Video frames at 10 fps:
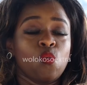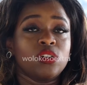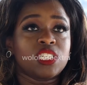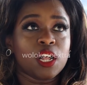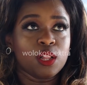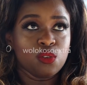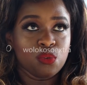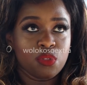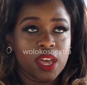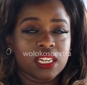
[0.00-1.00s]
will tell
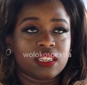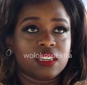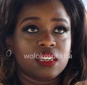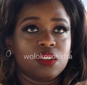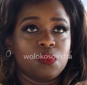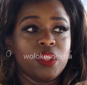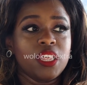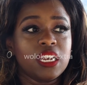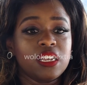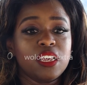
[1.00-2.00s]
you that when
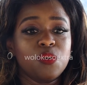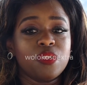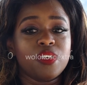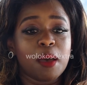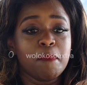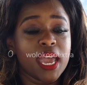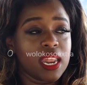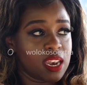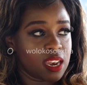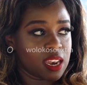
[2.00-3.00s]
they are dealing with their
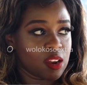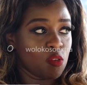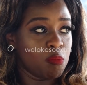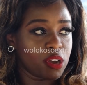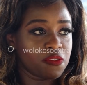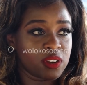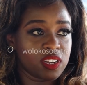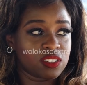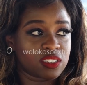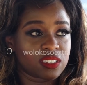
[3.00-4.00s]
men or
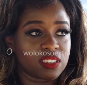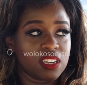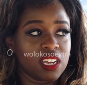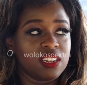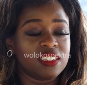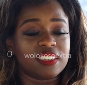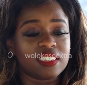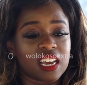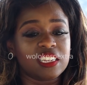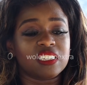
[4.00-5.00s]
boyfriends, it is
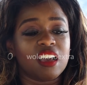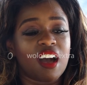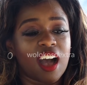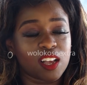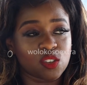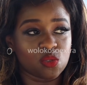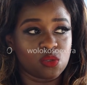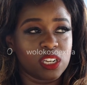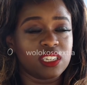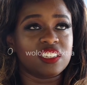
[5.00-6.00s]
such a
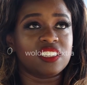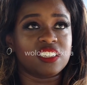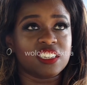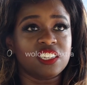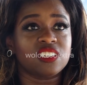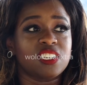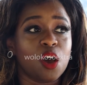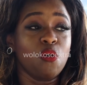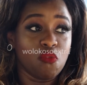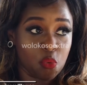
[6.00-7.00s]
hassle, it is such a
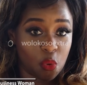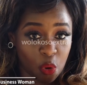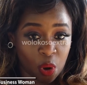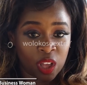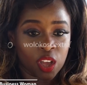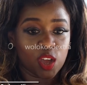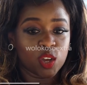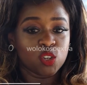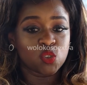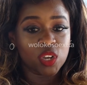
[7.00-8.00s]
tug of war
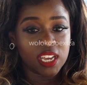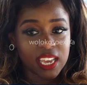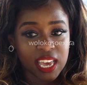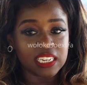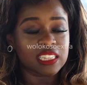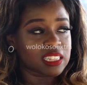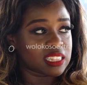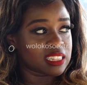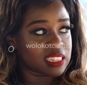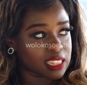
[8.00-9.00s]
to get
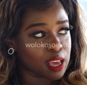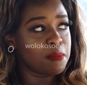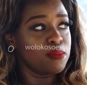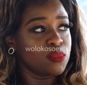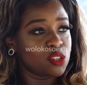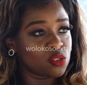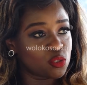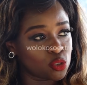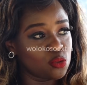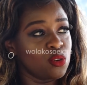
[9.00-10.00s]
them to
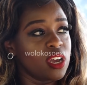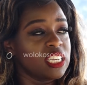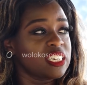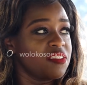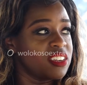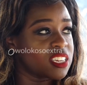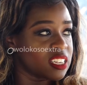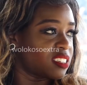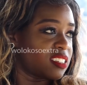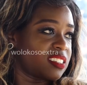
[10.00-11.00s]
do HIV
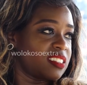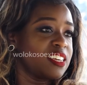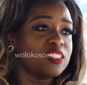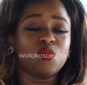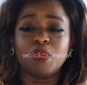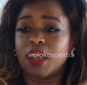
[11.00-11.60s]
tests. There is a way